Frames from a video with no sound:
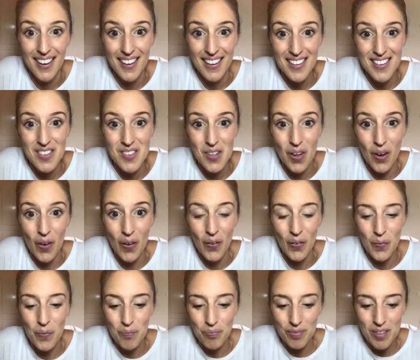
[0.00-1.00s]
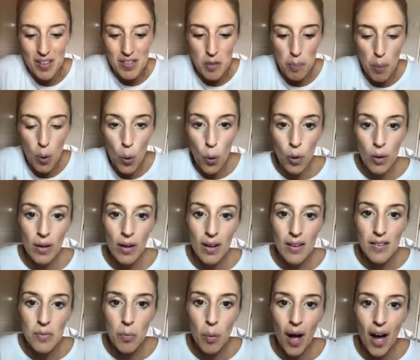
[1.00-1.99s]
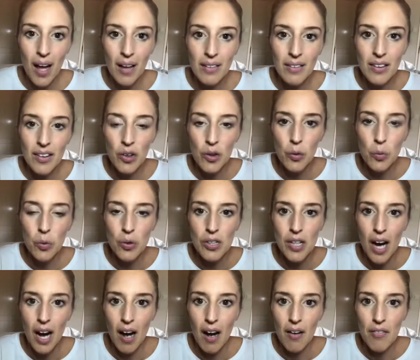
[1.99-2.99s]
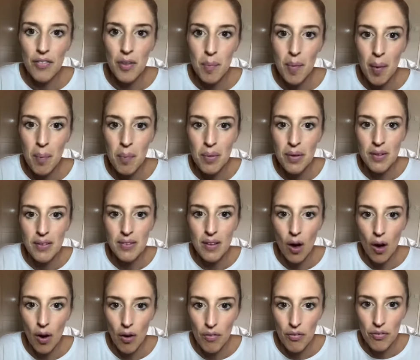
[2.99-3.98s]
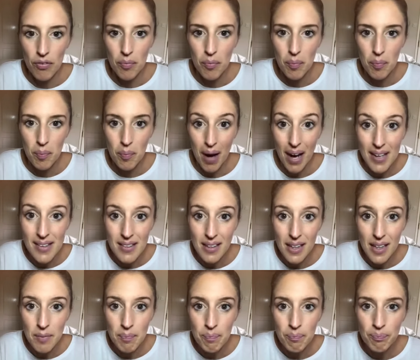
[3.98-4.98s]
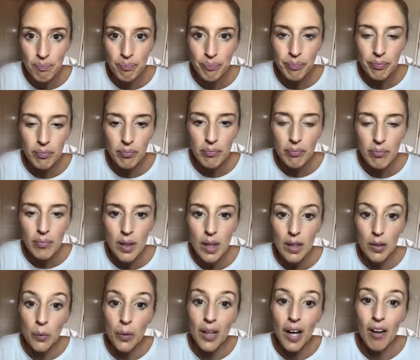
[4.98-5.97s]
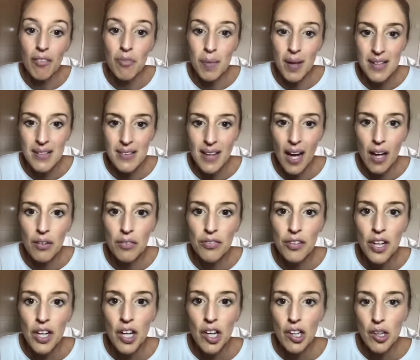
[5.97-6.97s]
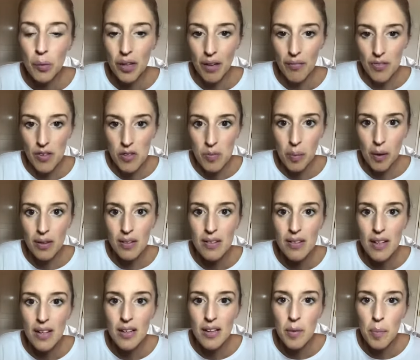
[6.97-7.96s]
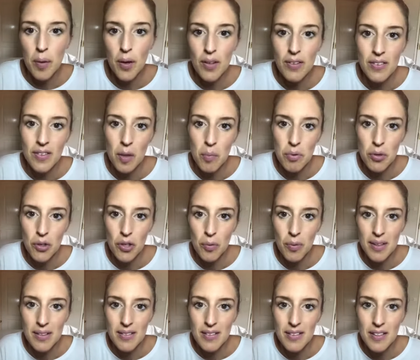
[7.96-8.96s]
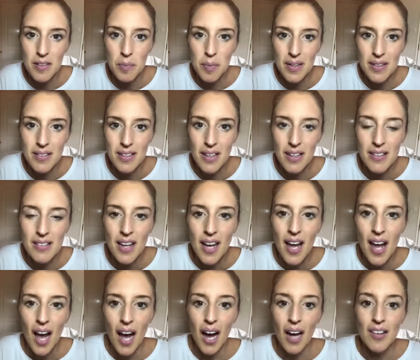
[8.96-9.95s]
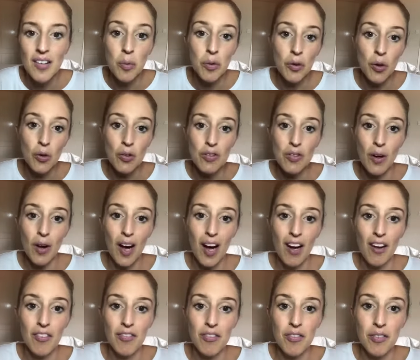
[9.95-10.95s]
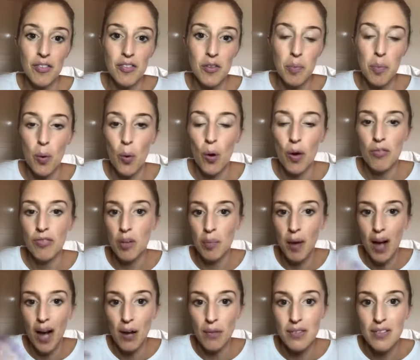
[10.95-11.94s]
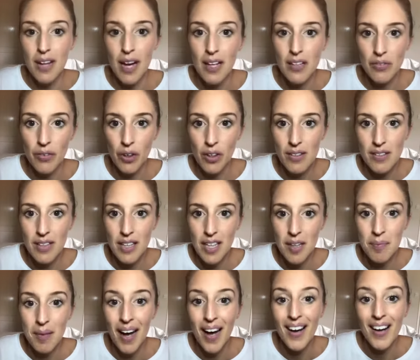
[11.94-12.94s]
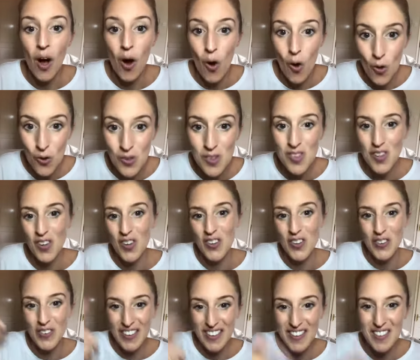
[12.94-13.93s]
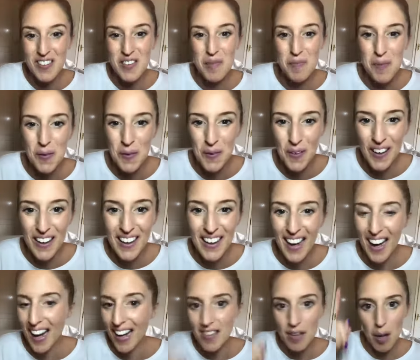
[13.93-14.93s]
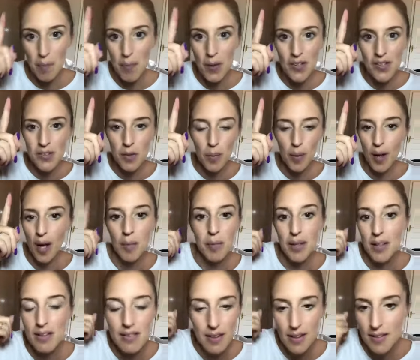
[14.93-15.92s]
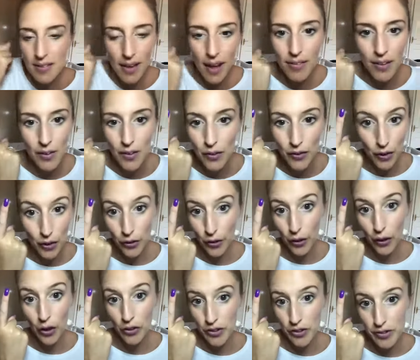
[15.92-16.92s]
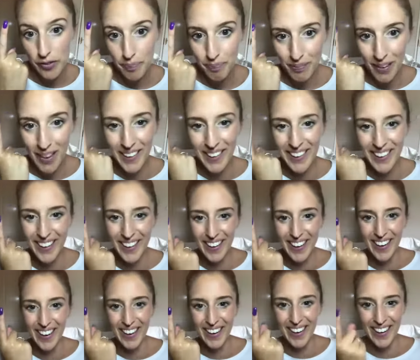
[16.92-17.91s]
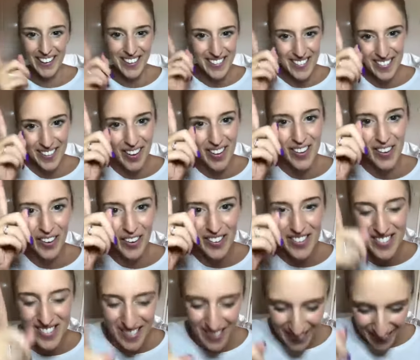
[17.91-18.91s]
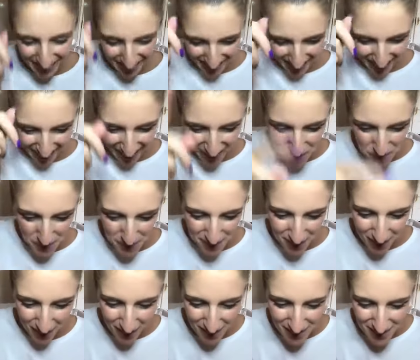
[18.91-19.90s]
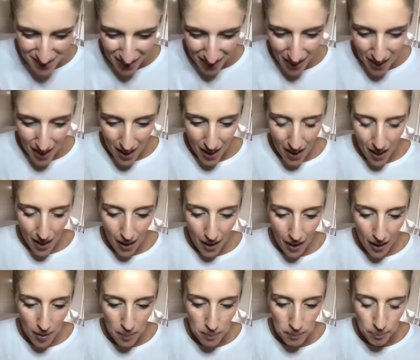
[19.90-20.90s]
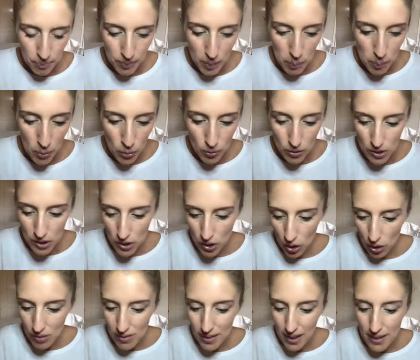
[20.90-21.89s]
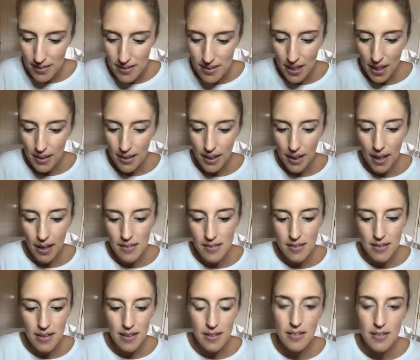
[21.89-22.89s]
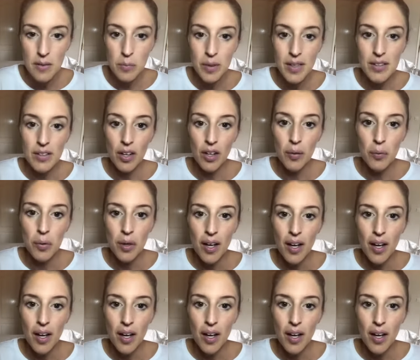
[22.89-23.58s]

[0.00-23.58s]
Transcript: So support as well. You would have the members of my team, you would have myself, you would have the sponsor, the person that brought you into this business, and you would also have support from outside of our team, and also unique support. I point up there because it's like they're the gods. They're the gods. They help us lots. But you know, day to day, the kinds of things that we do,